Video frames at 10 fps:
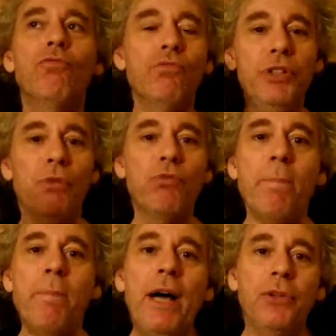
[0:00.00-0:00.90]
you know,
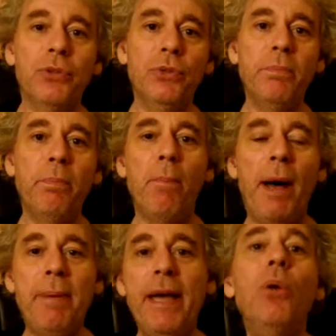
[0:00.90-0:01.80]
rebelled, who
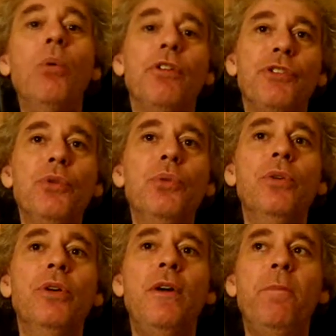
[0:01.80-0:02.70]
by Beowulf,
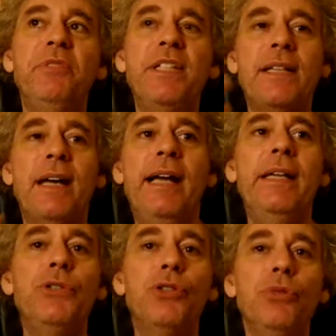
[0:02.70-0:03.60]
who
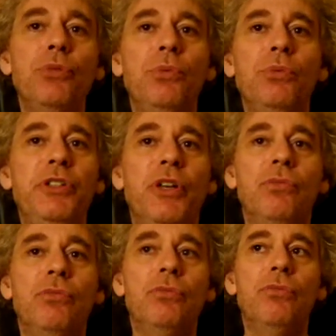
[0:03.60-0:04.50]
decided to, you
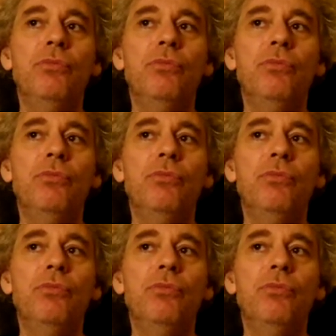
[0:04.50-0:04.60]
know,